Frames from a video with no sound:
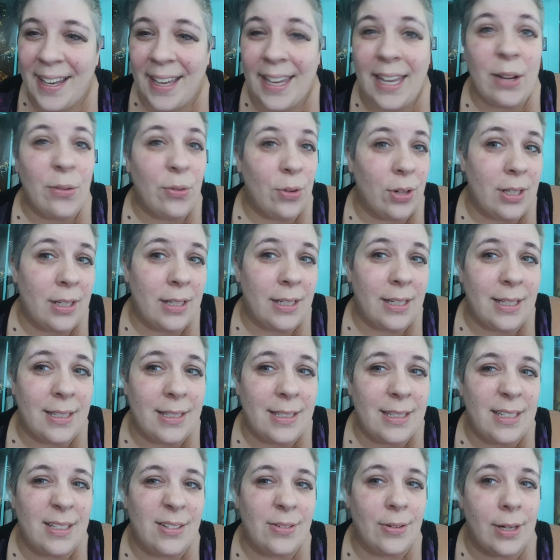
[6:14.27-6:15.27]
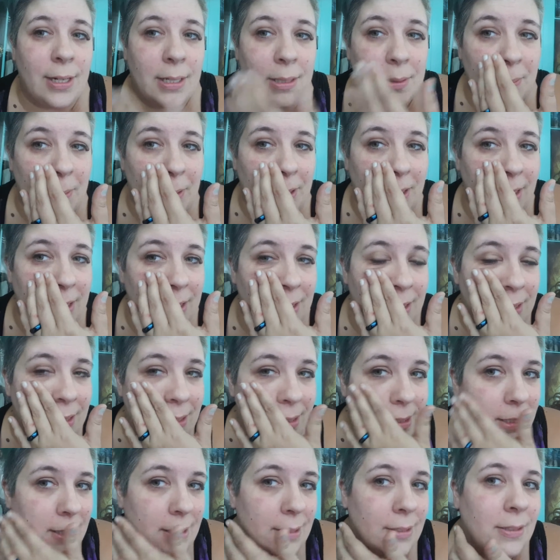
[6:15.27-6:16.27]
It really does need a rest
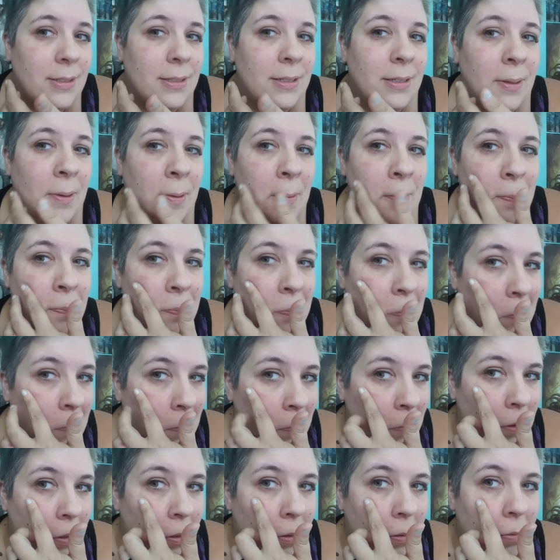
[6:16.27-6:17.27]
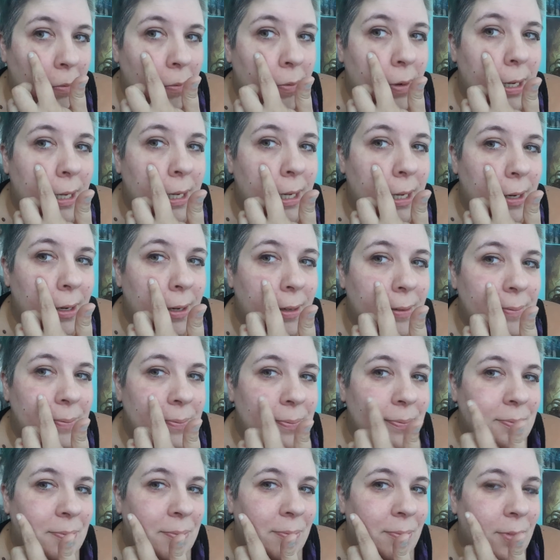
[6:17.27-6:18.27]
because right here,
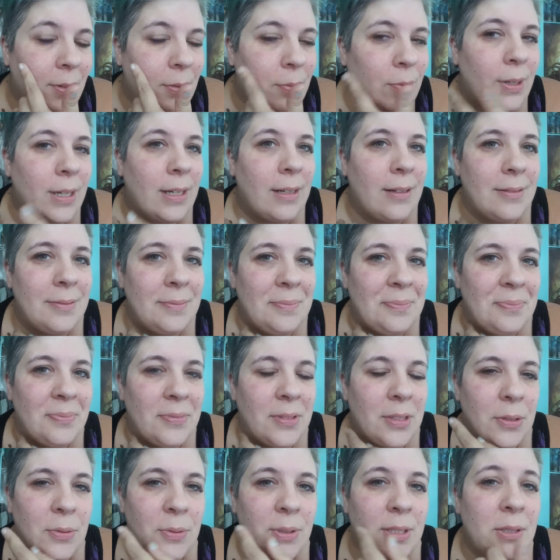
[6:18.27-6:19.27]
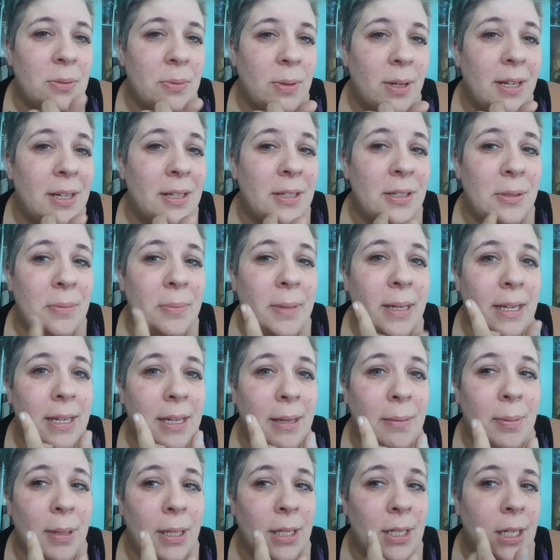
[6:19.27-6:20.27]
well, the reason why I do
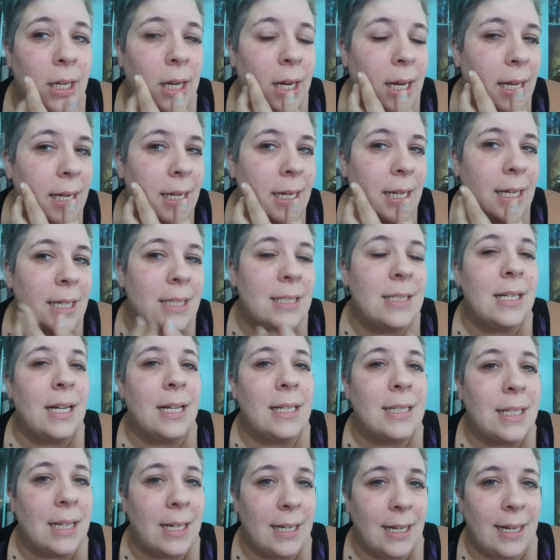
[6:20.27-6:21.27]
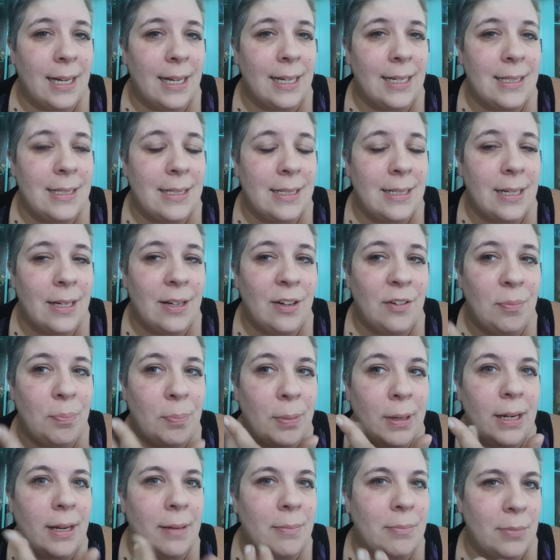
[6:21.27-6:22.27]
makeup a lot is not to hide stuff,
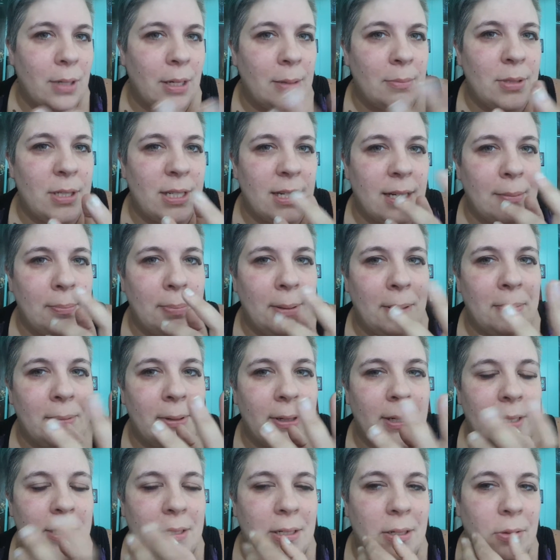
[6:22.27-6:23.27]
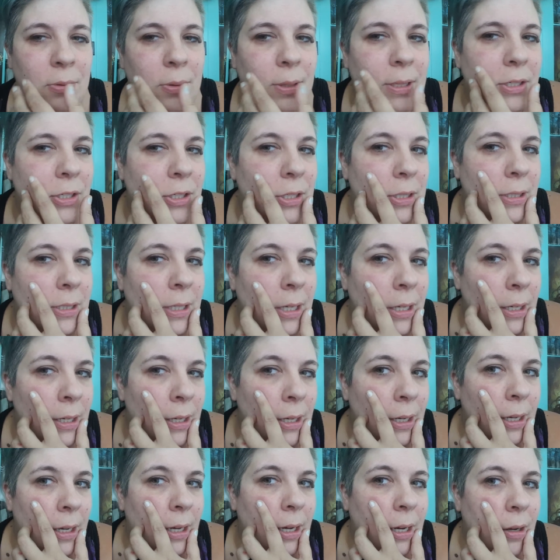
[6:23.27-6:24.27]
but I'm sick of people asking questions.
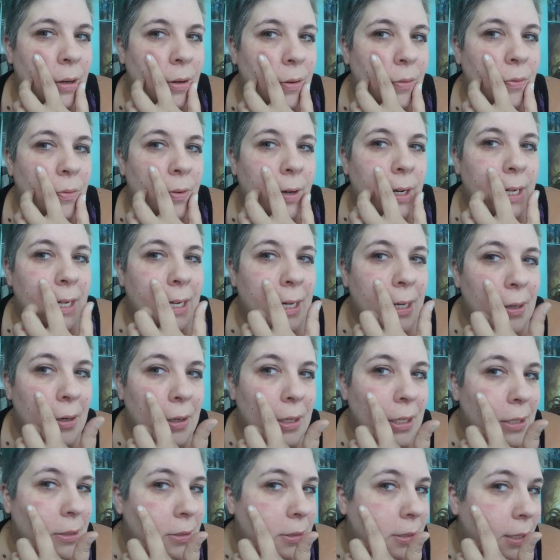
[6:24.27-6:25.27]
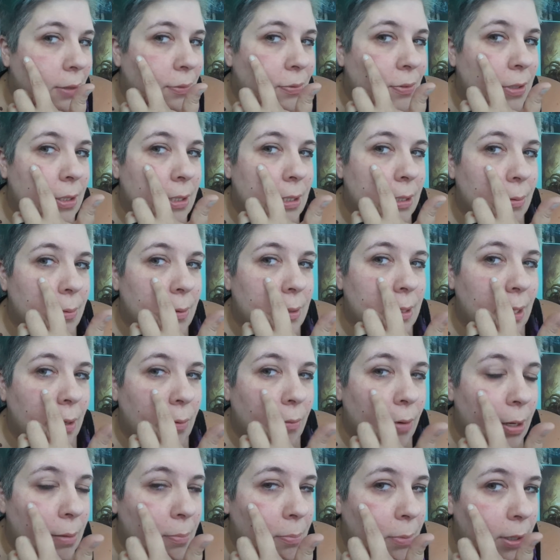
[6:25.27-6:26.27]
Of right here, if you see where
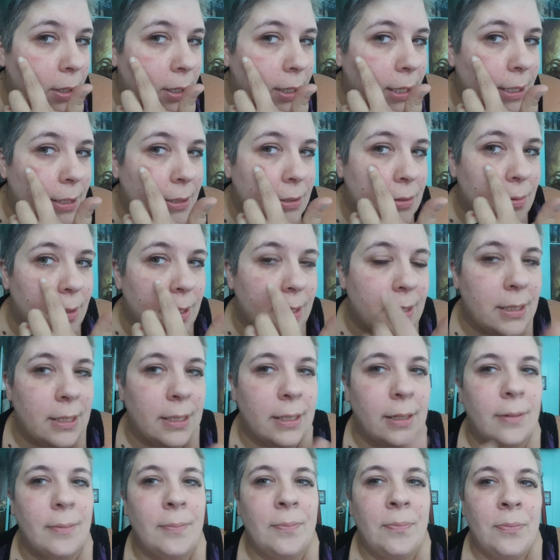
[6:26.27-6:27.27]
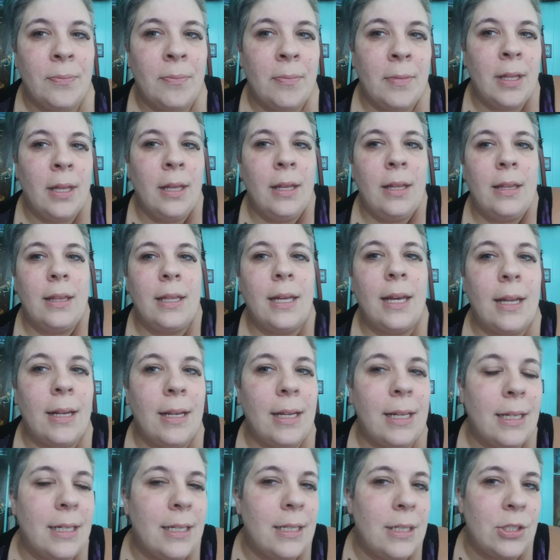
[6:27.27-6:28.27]
that red mark is right there,
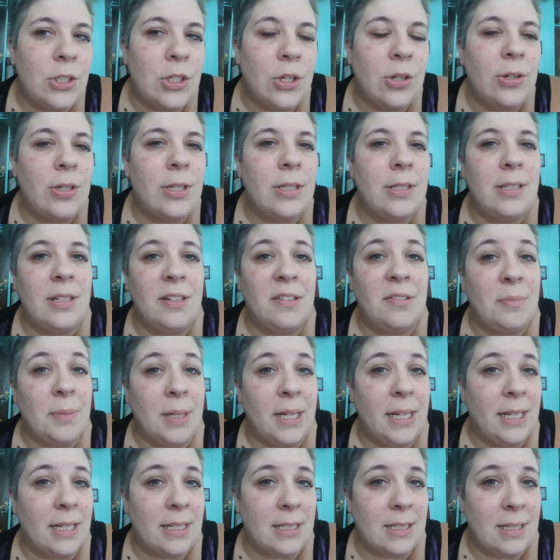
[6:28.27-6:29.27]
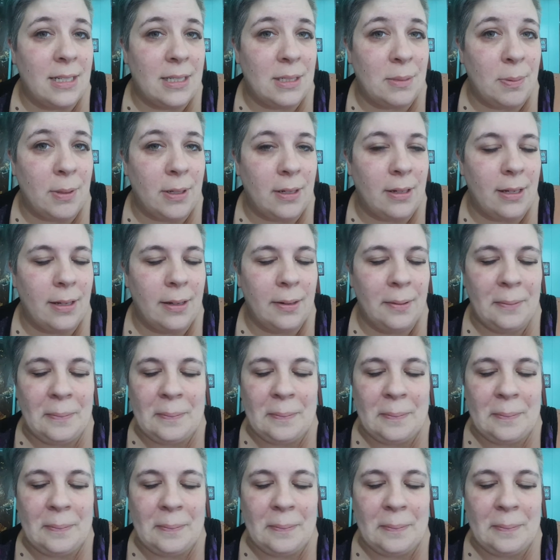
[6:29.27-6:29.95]
that is courtesy of my ex-husband.